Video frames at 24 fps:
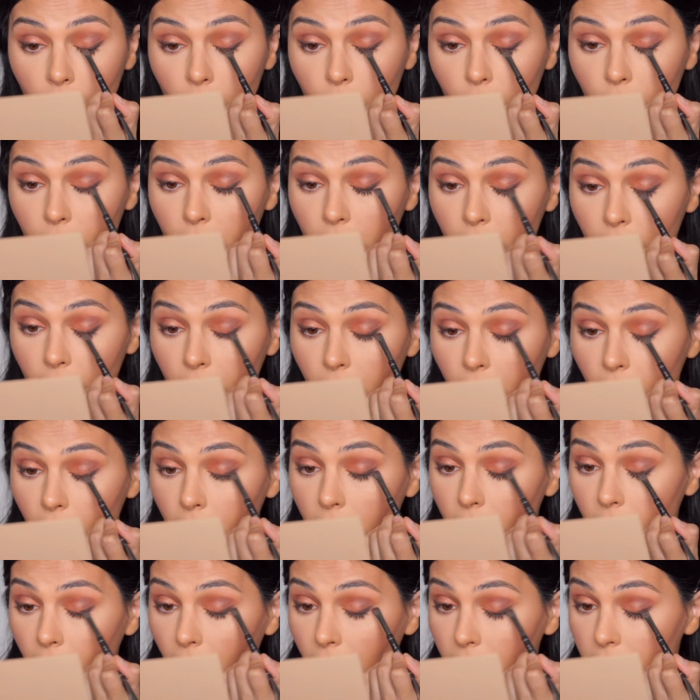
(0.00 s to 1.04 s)

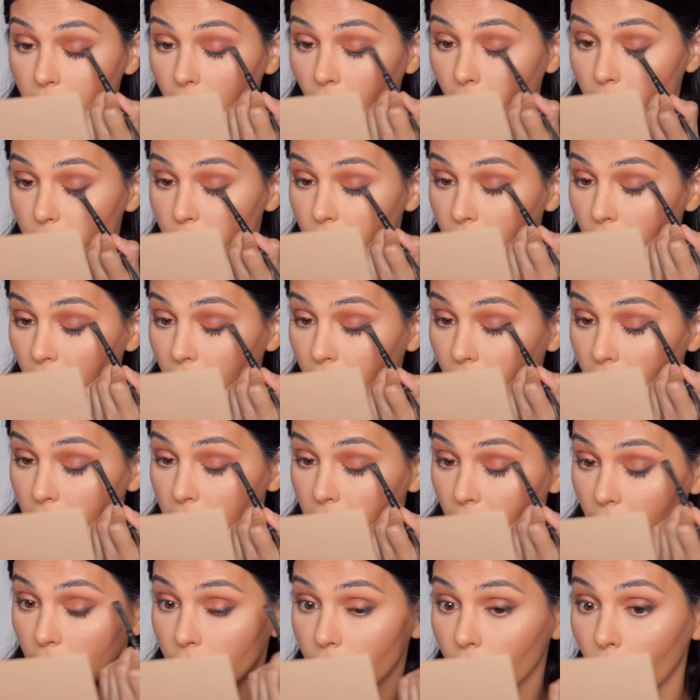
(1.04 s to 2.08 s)
Really nice option, like I
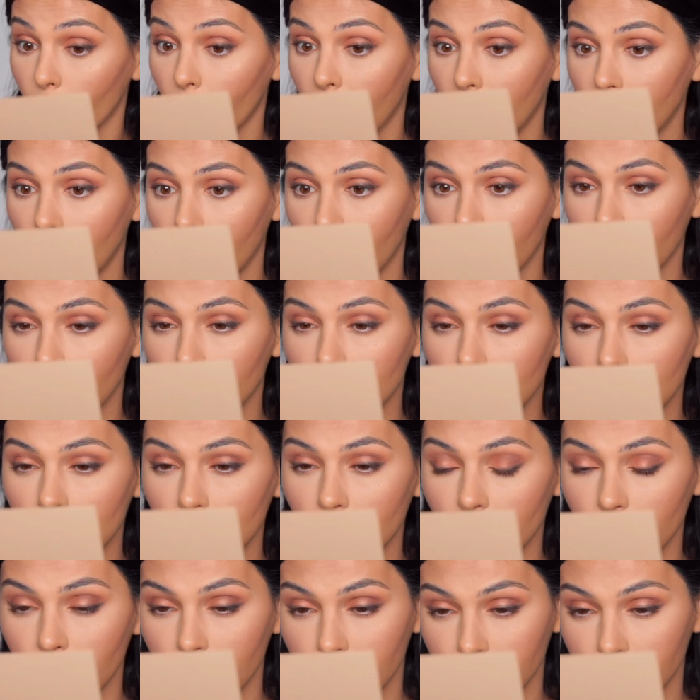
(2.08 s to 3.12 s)
said, for weddings.